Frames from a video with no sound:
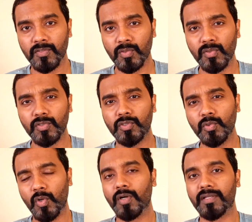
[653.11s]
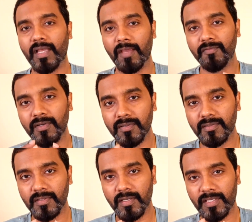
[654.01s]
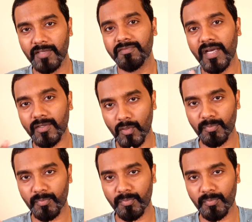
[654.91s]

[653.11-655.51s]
So do not ever give that